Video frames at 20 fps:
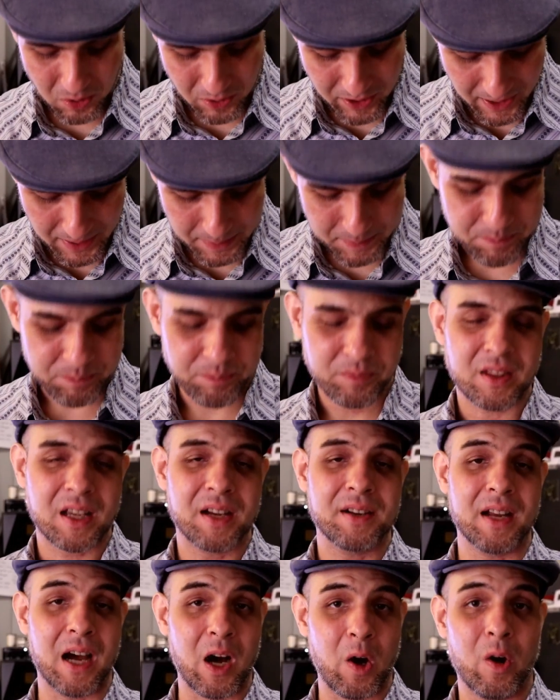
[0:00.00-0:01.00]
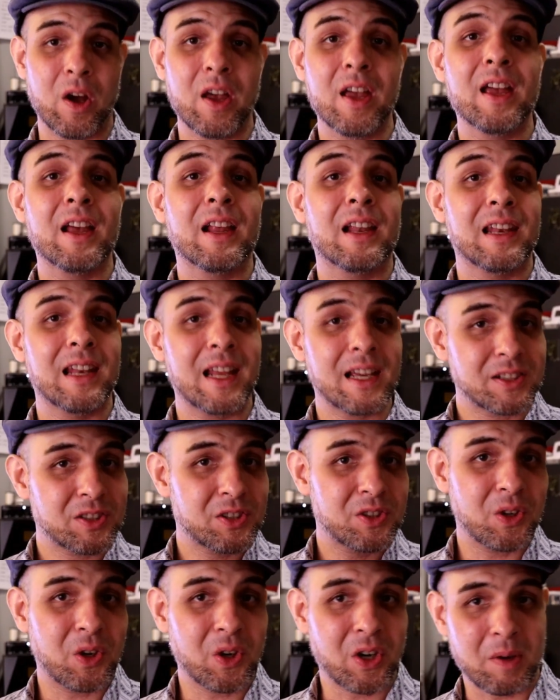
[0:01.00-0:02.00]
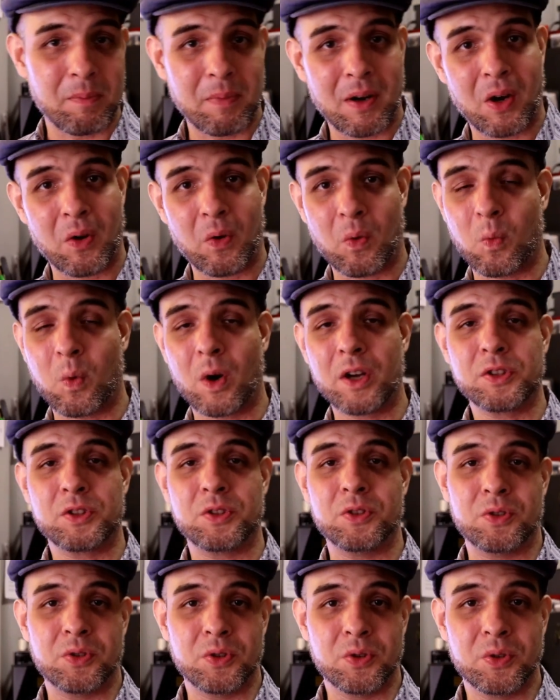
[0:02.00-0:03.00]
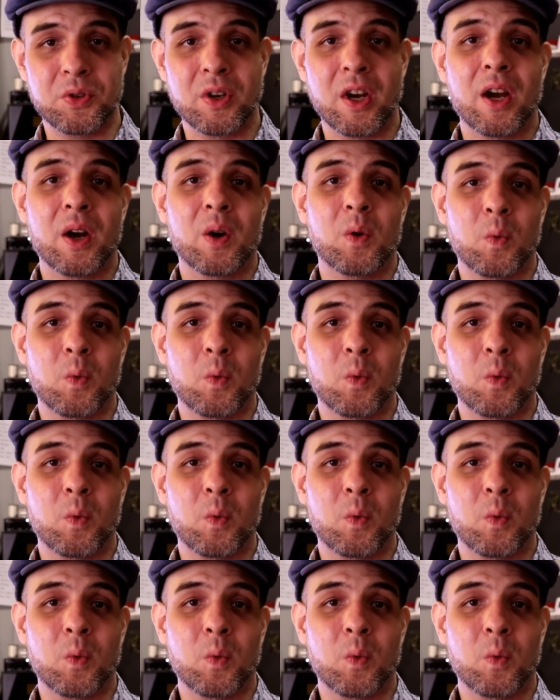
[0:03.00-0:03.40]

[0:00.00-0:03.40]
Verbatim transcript: Okay, now let's talk about what to do